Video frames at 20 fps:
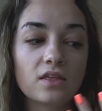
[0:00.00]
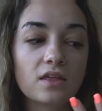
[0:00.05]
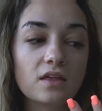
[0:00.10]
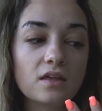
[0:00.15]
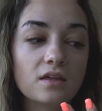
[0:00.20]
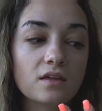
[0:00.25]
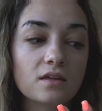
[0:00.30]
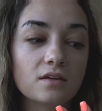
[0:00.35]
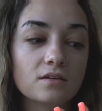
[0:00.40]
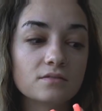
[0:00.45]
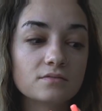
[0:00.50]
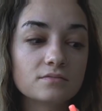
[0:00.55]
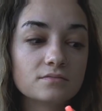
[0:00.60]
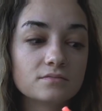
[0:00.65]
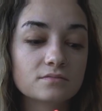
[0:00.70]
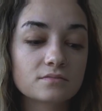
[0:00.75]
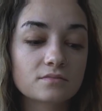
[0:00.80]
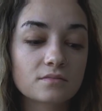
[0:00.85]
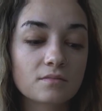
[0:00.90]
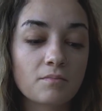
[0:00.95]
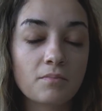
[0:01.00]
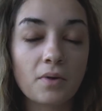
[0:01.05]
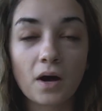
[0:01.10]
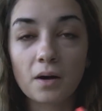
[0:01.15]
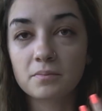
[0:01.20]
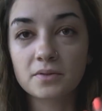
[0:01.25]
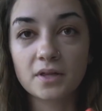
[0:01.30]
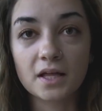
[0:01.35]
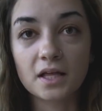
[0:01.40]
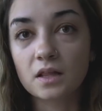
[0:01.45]
the
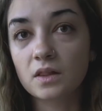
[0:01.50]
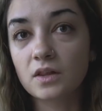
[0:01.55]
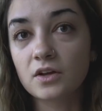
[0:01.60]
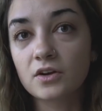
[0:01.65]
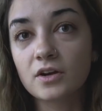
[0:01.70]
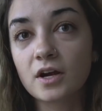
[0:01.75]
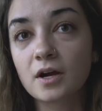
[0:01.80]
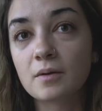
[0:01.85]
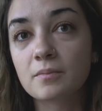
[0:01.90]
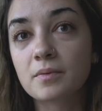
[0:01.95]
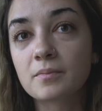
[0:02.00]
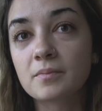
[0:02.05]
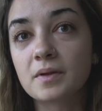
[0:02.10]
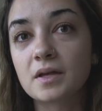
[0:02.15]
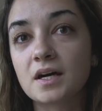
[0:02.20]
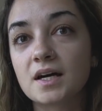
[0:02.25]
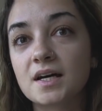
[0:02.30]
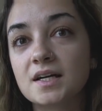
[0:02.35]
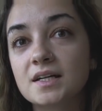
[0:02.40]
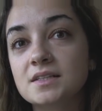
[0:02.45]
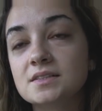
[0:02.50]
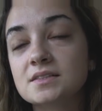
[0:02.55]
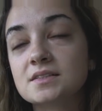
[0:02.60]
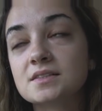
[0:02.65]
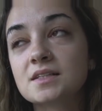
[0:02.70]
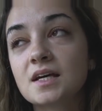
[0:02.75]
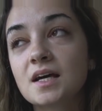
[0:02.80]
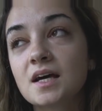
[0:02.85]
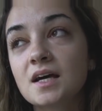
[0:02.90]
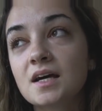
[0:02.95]
bump like clear up
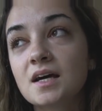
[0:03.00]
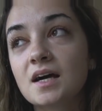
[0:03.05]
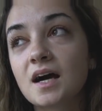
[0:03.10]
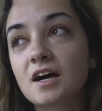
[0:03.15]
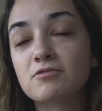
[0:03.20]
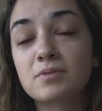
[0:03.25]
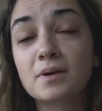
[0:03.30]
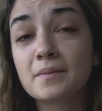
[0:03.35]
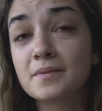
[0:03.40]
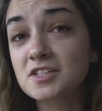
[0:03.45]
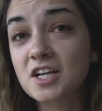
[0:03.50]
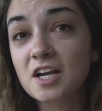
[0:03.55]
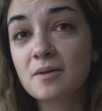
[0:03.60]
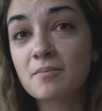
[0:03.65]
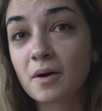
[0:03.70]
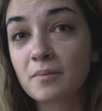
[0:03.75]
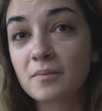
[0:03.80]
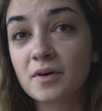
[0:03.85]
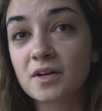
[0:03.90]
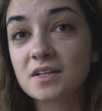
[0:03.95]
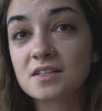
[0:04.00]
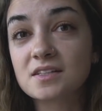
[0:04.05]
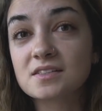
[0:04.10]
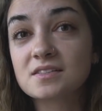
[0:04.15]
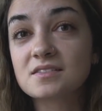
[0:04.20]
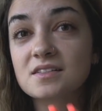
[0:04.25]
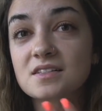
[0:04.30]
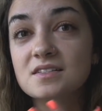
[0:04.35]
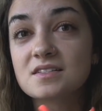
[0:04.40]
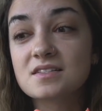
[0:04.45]
because I've pretty much had a bump on
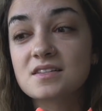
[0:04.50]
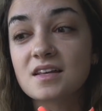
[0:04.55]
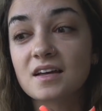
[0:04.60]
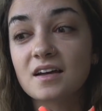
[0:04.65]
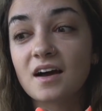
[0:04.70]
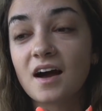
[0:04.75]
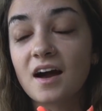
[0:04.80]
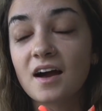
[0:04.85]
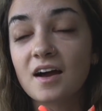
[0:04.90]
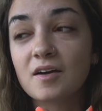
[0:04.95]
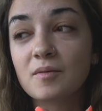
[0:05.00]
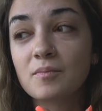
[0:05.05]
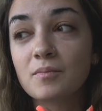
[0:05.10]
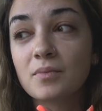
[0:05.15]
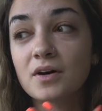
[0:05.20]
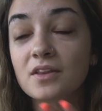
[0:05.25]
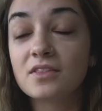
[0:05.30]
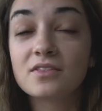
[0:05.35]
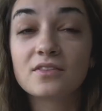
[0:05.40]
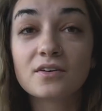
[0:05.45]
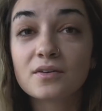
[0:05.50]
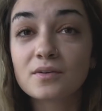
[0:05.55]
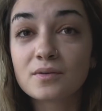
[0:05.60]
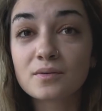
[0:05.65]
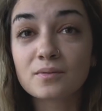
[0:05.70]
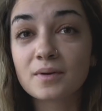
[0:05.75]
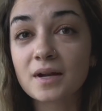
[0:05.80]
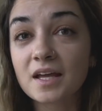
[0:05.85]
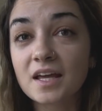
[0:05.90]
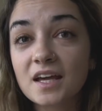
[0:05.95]
it since like I put
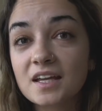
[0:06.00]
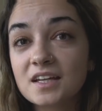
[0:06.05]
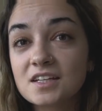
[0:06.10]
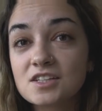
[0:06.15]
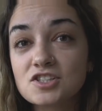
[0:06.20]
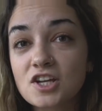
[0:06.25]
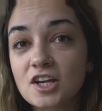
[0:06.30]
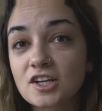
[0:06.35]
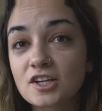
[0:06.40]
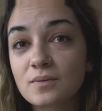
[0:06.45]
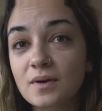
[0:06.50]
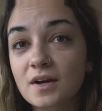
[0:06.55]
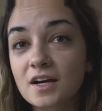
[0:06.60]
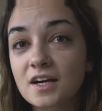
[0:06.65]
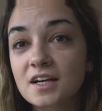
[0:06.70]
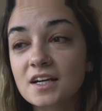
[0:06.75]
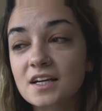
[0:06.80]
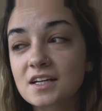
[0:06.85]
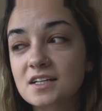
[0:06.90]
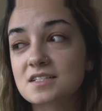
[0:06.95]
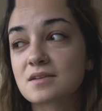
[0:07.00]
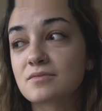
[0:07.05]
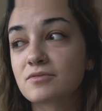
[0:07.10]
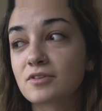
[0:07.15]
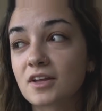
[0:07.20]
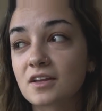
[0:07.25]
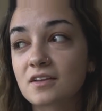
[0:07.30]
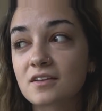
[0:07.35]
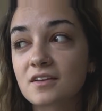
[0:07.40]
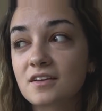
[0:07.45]
the ring in in January, except
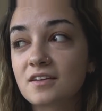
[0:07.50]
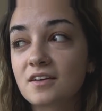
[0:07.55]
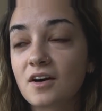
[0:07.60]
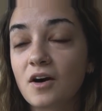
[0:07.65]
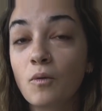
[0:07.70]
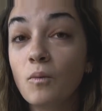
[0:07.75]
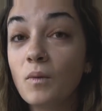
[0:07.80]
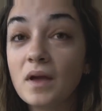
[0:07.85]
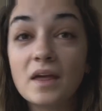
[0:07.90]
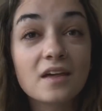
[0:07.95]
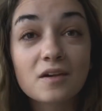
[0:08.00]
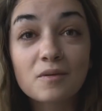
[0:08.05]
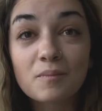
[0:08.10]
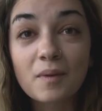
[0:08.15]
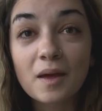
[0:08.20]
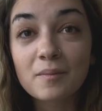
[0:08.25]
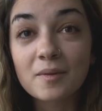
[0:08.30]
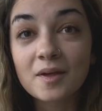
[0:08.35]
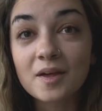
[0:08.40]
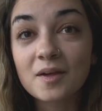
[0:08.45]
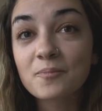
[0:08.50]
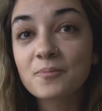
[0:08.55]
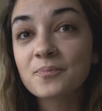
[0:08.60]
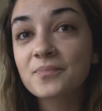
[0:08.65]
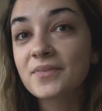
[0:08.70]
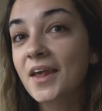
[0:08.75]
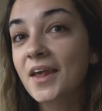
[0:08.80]
for like a week maybe.